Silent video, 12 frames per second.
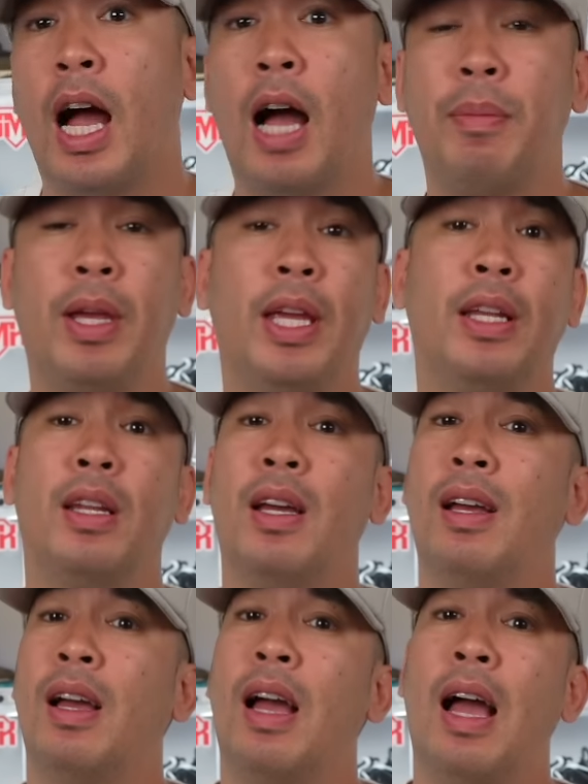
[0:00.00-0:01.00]
I mean,
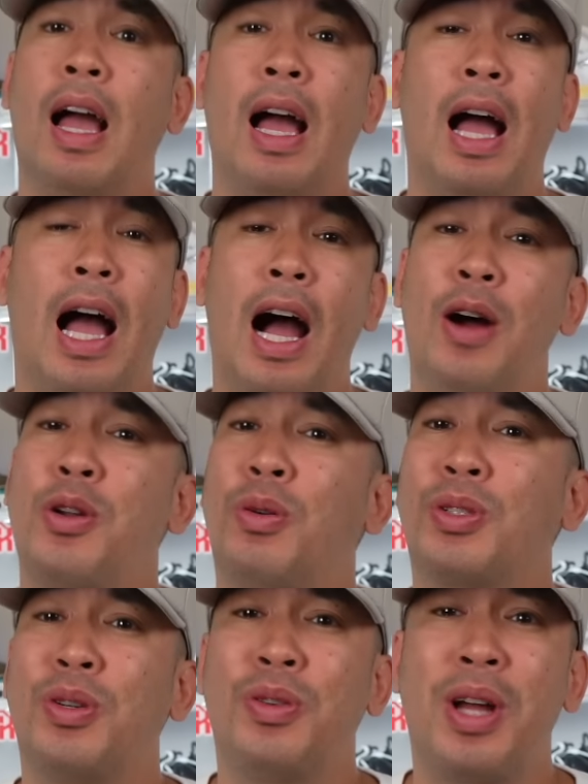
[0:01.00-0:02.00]
I don't know
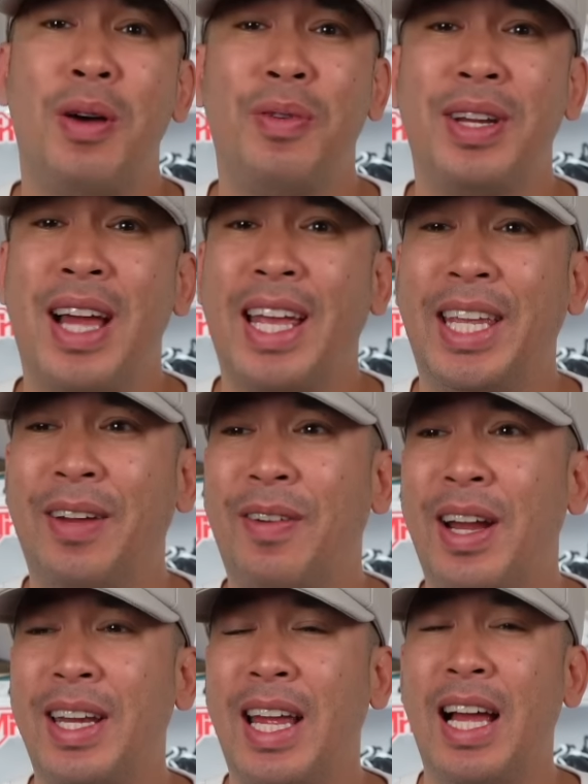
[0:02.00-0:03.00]
what's going on with Nike
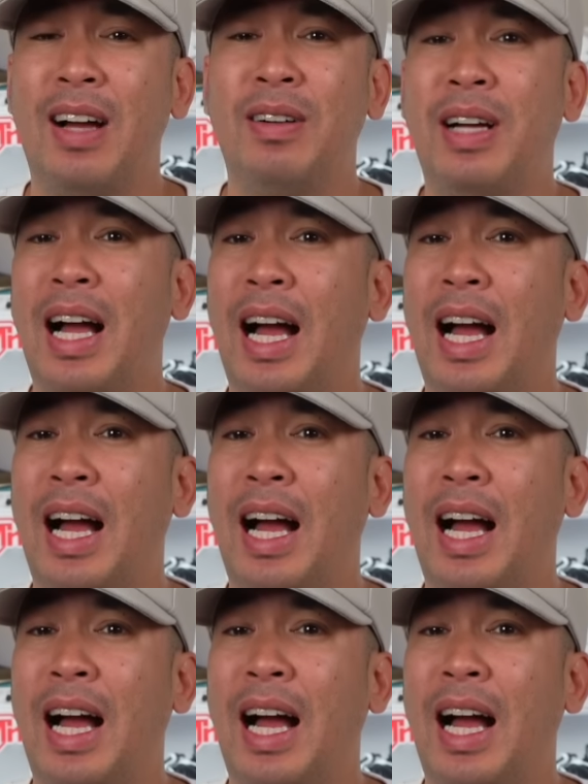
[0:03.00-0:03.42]
right now.